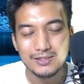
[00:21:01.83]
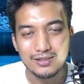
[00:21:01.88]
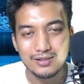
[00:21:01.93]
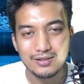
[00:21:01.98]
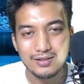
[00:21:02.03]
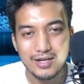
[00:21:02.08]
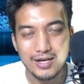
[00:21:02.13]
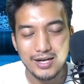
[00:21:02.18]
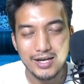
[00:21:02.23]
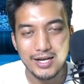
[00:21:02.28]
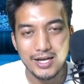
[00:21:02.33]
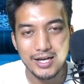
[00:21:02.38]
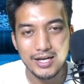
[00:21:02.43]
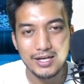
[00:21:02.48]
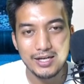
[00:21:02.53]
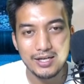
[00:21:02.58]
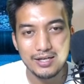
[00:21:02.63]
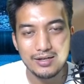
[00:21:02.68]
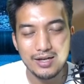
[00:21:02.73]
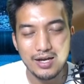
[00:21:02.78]

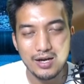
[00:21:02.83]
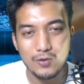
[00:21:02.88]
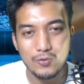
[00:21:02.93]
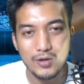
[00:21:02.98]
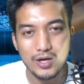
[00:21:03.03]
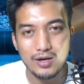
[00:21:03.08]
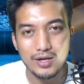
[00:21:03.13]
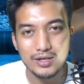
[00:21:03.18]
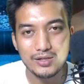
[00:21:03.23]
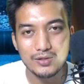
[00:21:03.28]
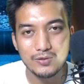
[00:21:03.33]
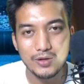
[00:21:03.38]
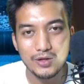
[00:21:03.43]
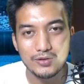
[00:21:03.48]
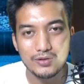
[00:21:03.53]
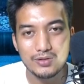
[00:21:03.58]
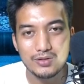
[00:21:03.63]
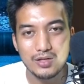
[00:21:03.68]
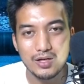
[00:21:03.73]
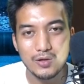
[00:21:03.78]
Okay, now we are actually
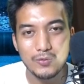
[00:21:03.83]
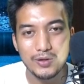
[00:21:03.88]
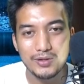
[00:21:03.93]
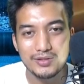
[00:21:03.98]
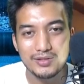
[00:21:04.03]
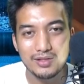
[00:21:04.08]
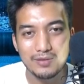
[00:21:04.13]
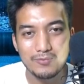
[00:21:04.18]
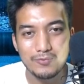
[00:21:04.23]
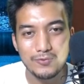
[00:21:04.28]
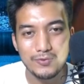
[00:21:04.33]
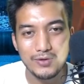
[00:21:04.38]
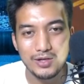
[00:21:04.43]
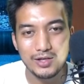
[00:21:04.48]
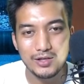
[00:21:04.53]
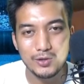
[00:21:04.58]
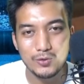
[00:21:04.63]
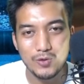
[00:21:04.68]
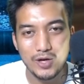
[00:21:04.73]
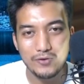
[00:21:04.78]
going to talk with some
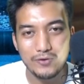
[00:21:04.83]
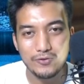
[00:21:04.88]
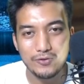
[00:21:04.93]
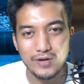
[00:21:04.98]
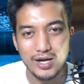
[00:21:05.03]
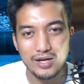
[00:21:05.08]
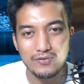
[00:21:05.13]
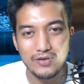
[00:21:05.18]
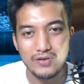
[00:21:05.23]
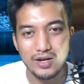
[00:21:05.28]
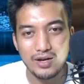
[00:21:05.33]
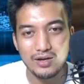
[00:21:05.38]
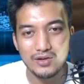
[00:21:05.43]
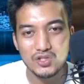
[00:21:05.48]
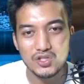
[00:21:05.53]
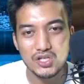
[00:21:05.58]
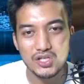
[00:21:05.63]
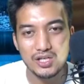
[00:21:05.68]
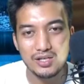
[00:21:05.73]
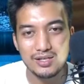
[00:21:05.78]
really good waifu right over here.
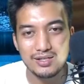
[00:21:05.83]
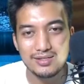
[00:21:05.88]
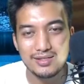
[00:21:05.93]
Jin is